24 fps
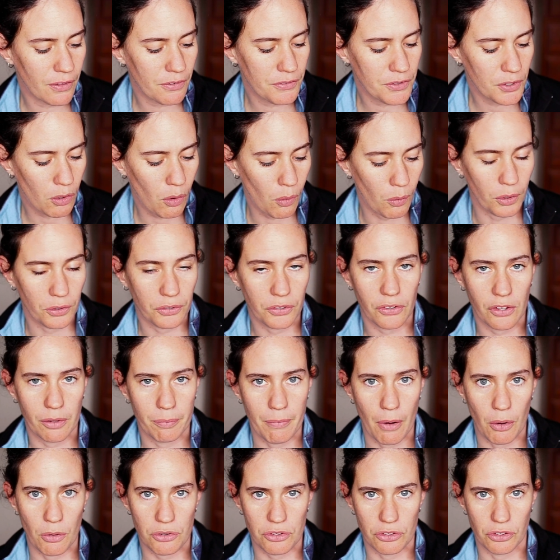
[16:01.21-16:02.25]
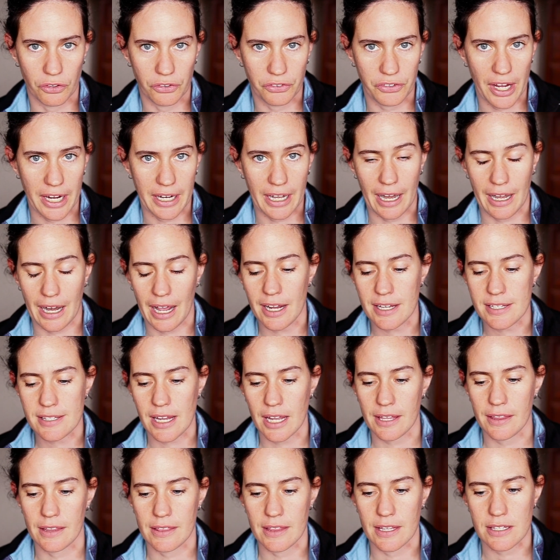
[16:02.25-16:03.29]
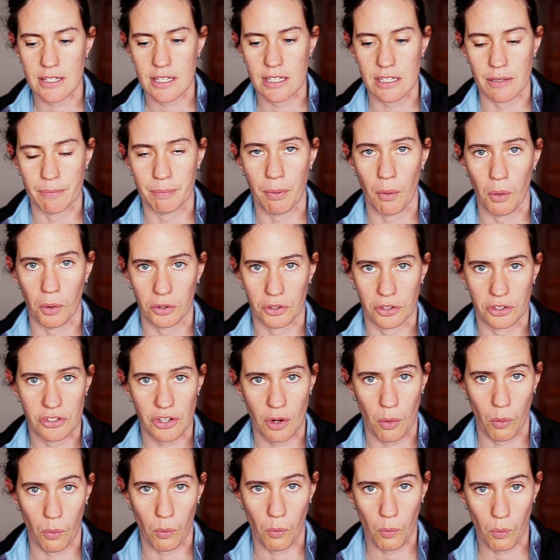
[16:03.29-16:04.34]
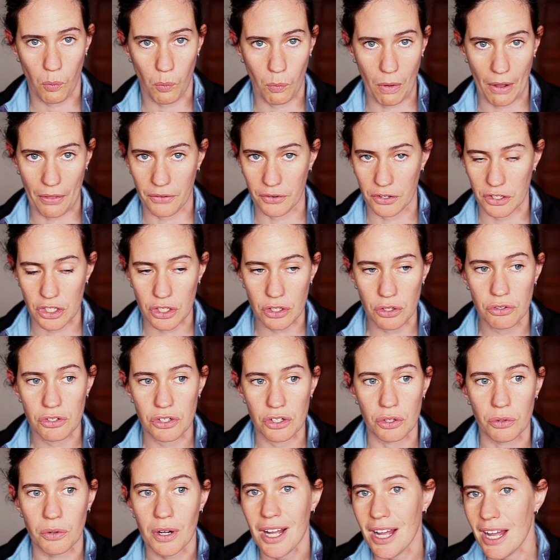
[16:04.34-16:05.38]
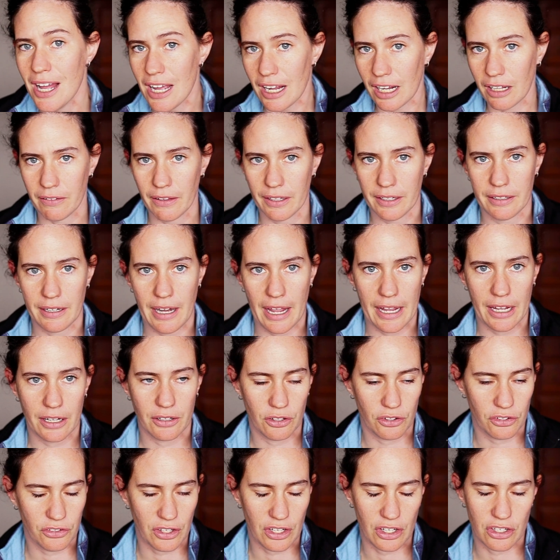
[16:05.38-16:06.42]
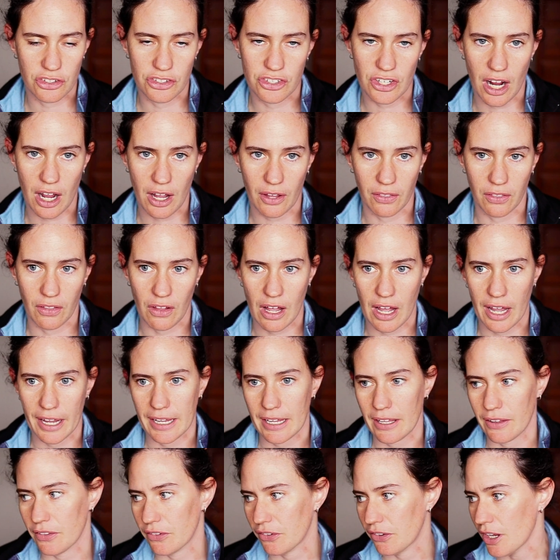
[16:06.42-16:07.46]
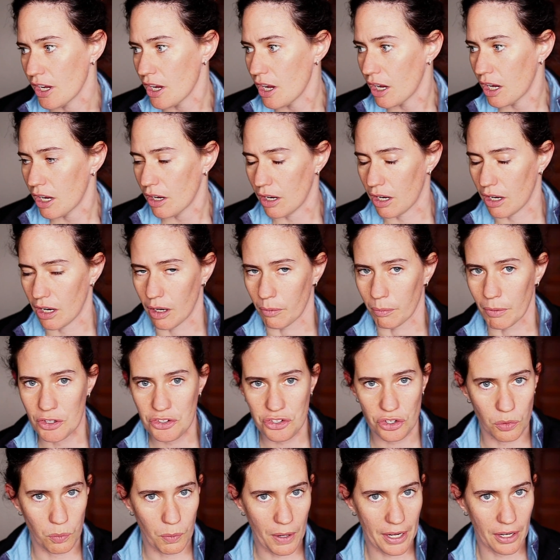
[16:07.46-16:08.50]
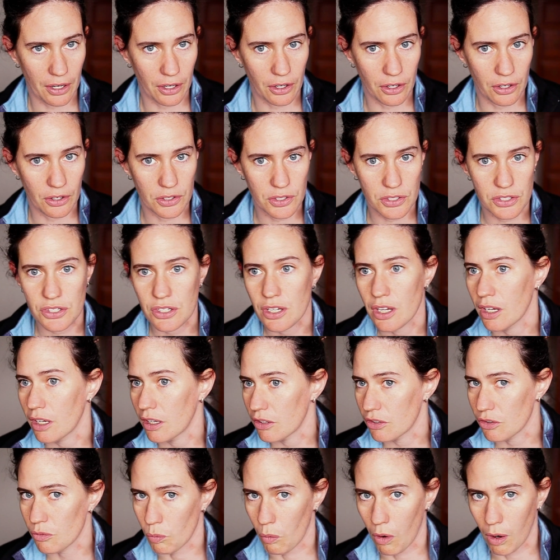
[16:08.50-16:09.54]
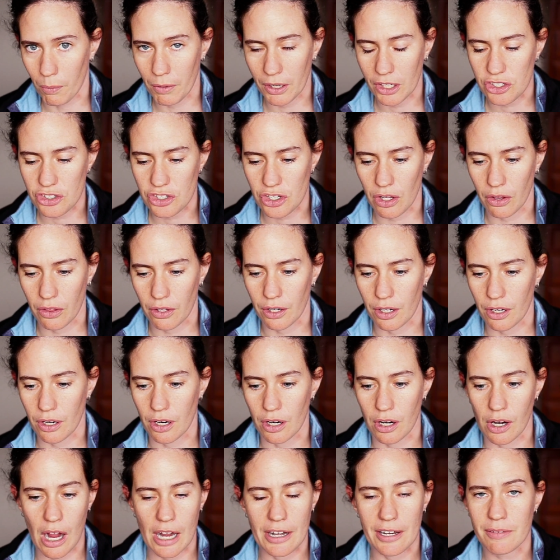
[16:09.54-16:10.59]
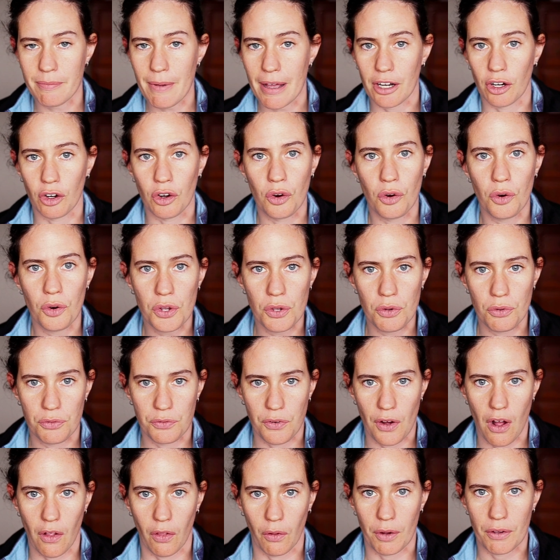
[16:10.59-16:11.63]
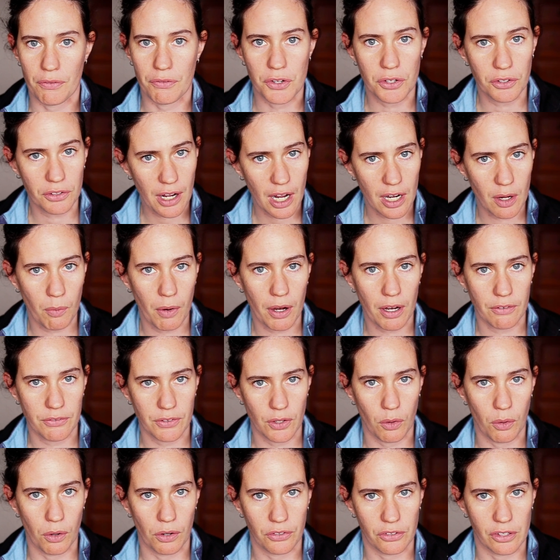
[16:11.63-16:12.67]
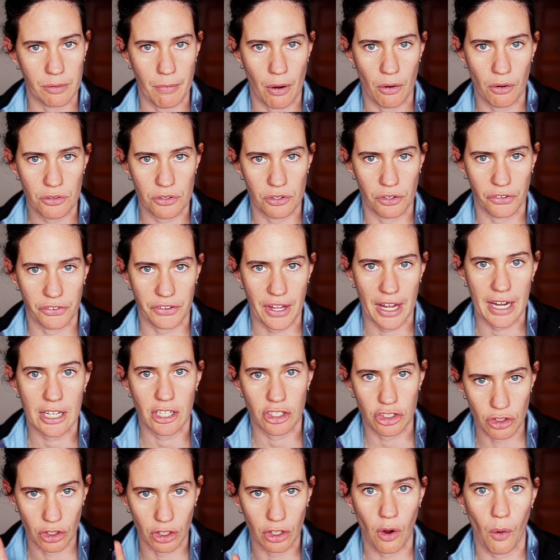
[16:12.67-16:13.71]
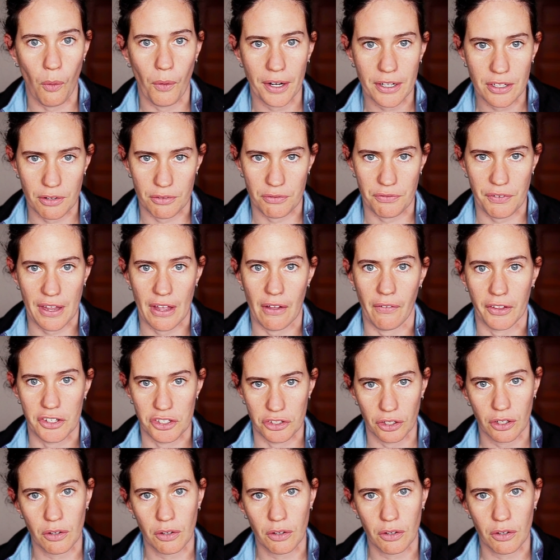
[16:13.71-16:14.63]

of your horse's emotional state. And I say that this is important whether you do Clinton Anderson, John Lyons, Richard Winters, Warwick Schiller. It doesn't matter who you follow. If you're not aware of your horse's emotional state, you're going to fail, and